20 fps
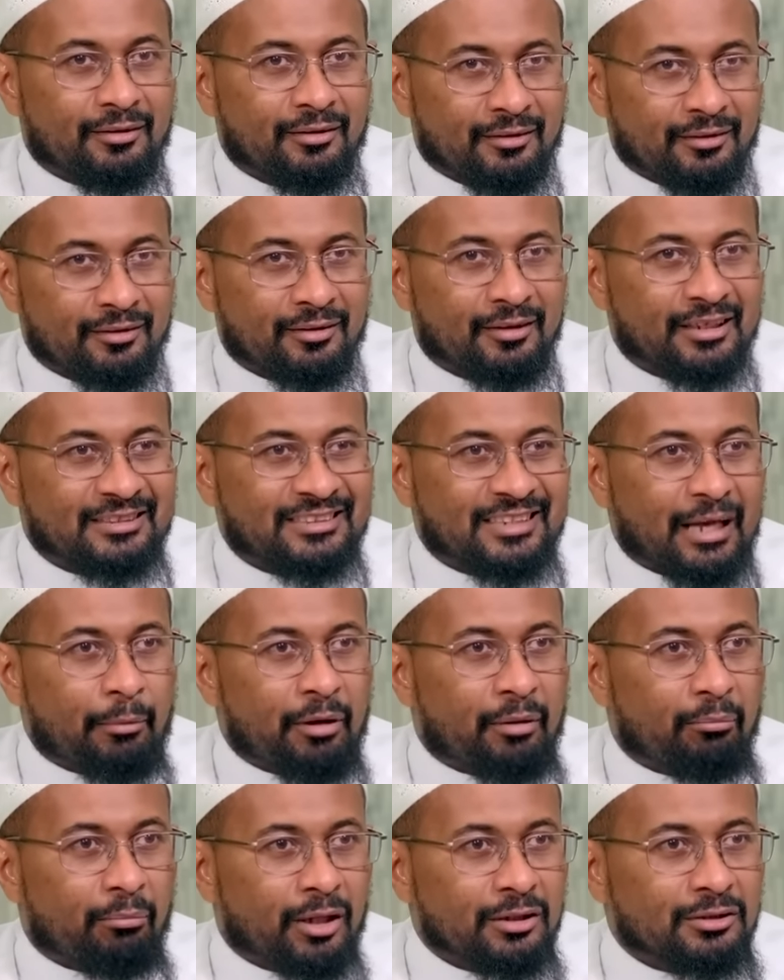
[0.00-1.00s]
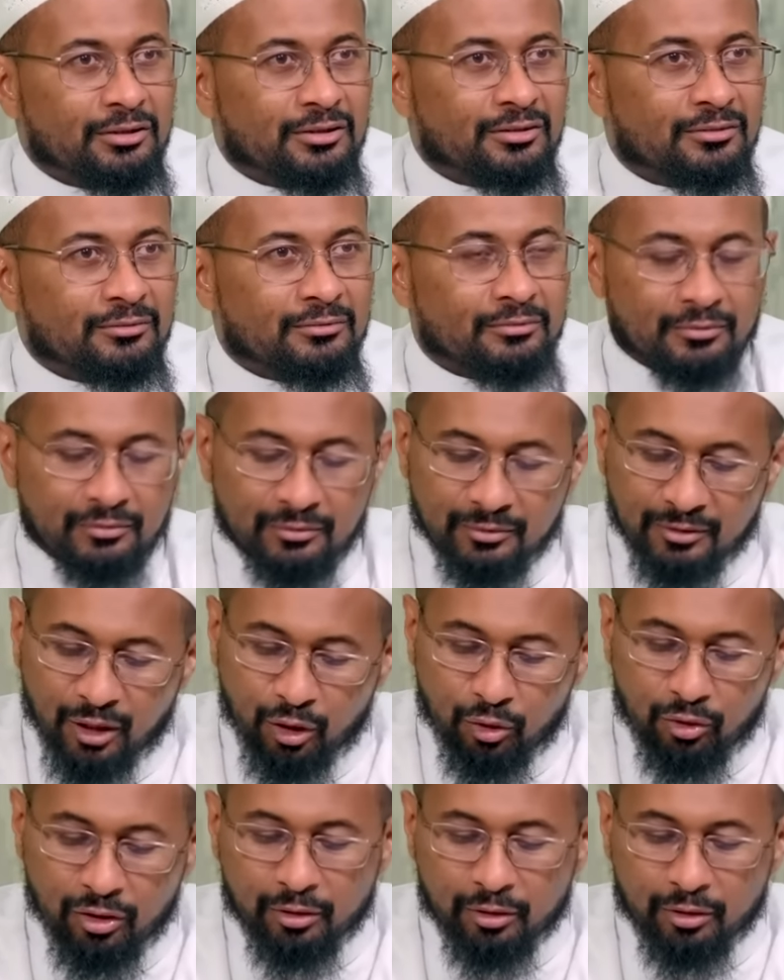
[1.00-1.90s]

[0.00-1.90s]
in the next coming months, Allahu